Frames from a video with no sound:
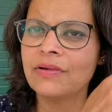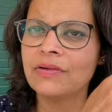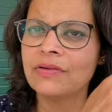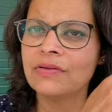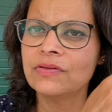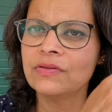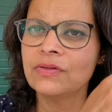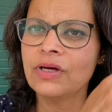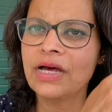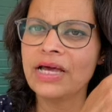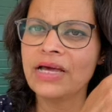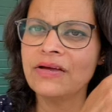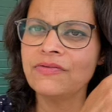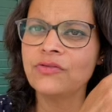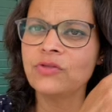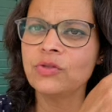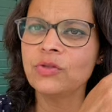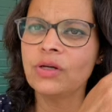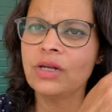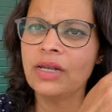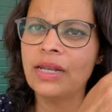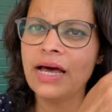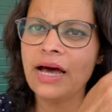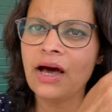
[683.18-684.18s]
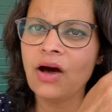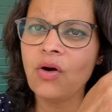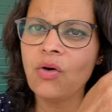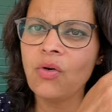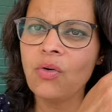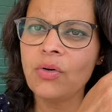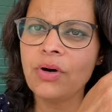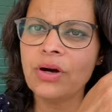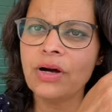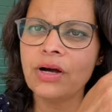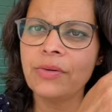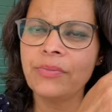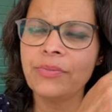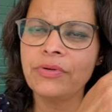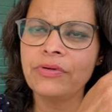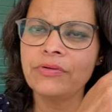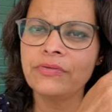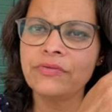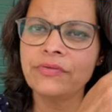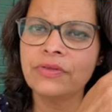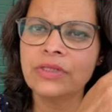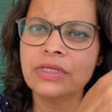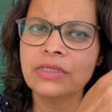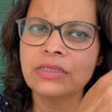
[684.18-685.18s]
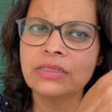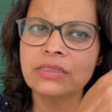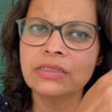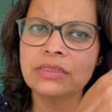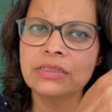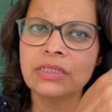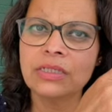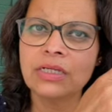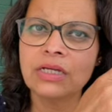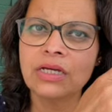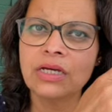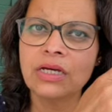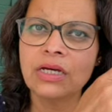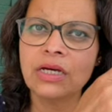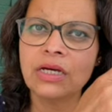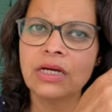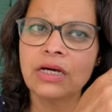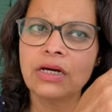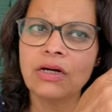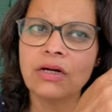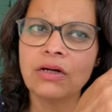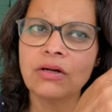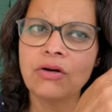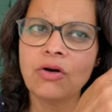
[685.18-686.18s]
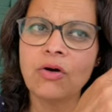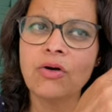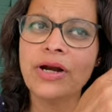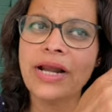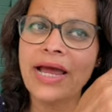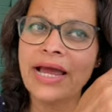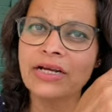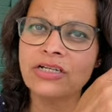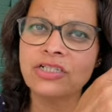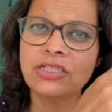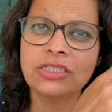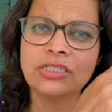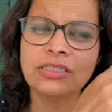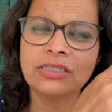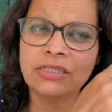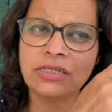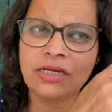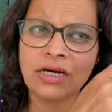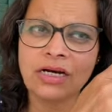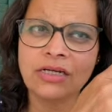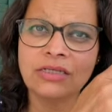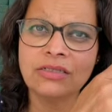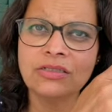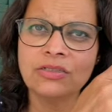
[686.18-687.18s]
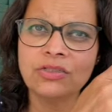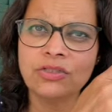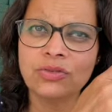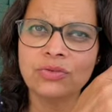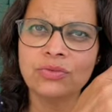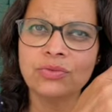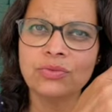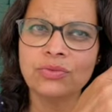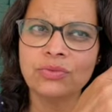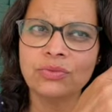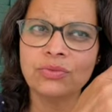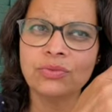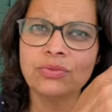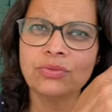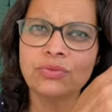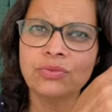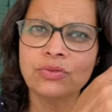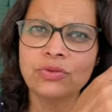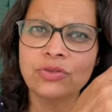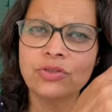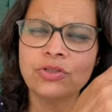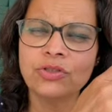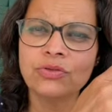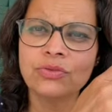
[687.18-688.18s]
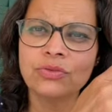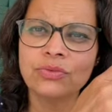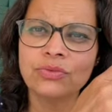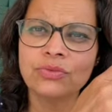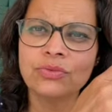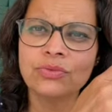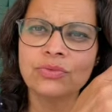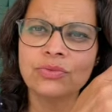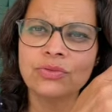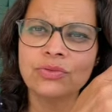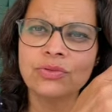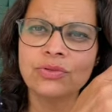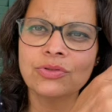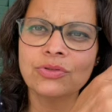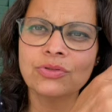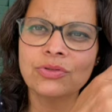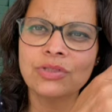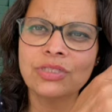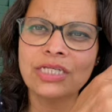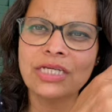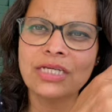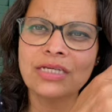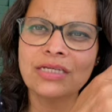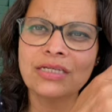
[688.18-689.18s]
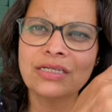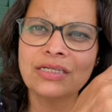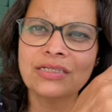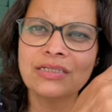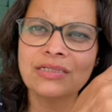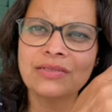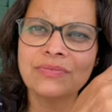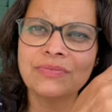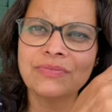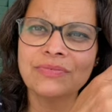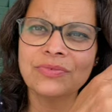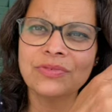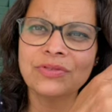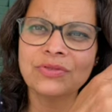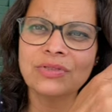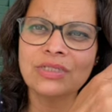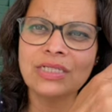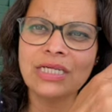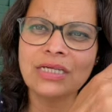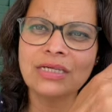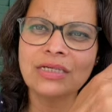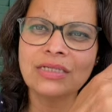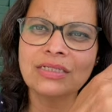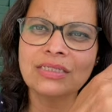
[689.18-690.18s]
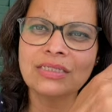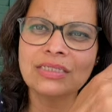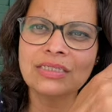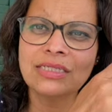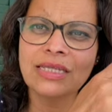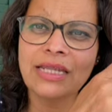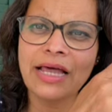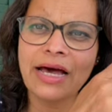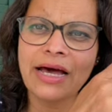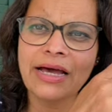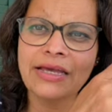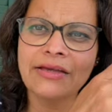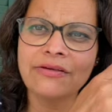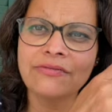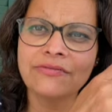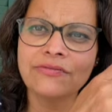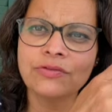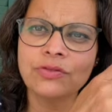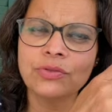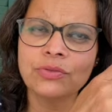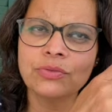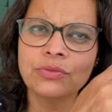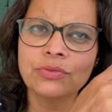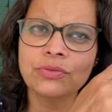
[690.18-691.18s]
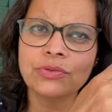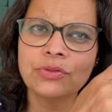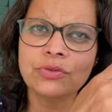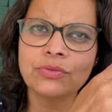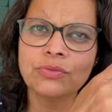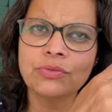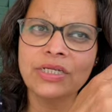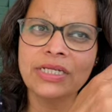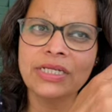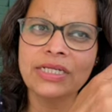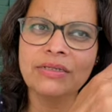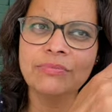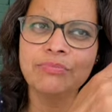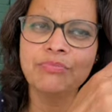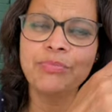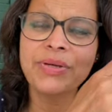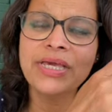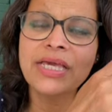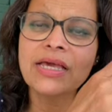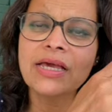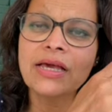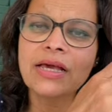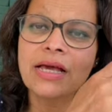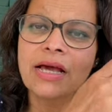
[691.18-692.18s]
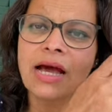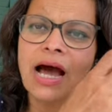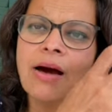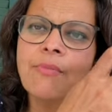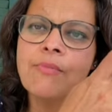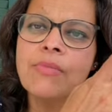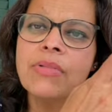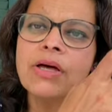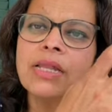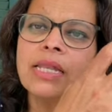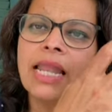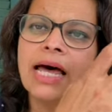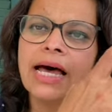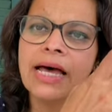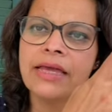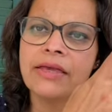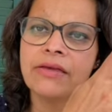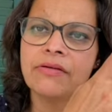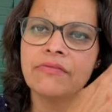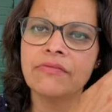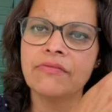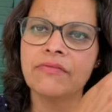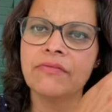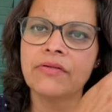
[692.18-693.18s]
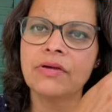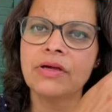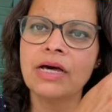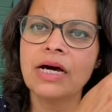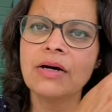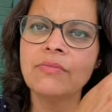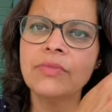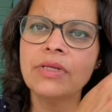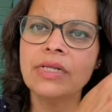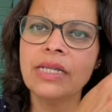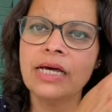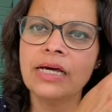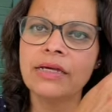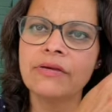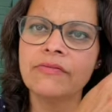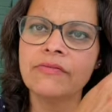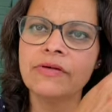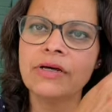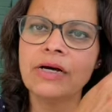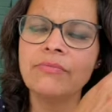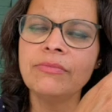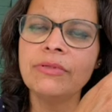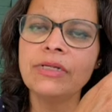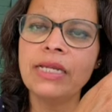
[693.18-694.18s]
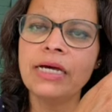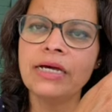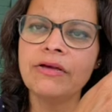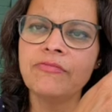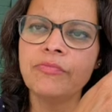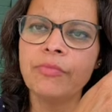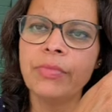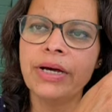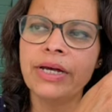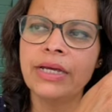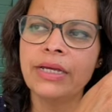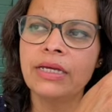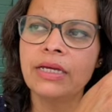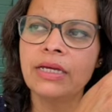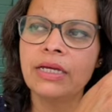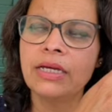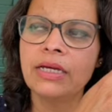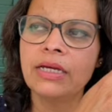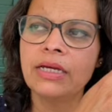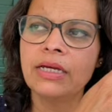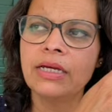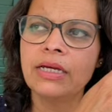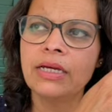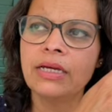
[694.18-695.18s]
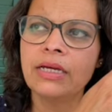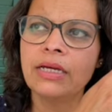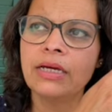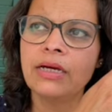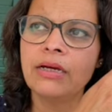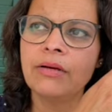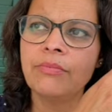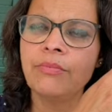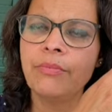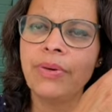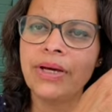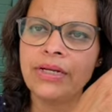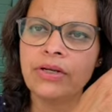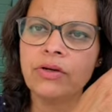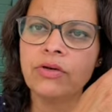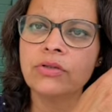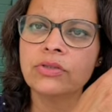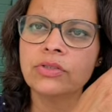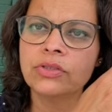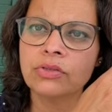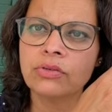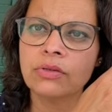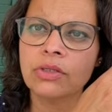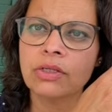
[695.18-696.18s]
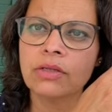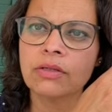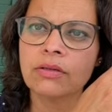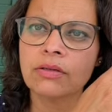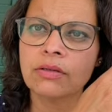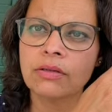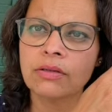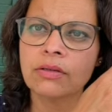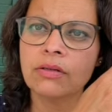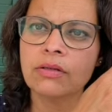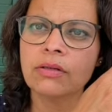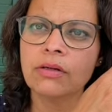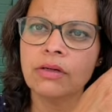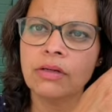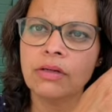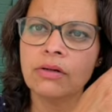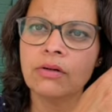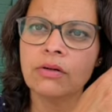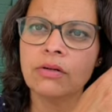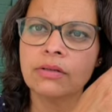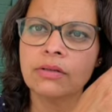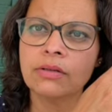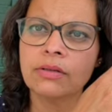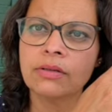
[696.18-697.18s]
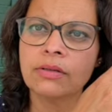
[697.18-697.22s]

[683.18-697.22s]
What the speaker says: So I have to allow a couple of things, or actually the garden to take its life, to really become alive, come alive by not doing a lot.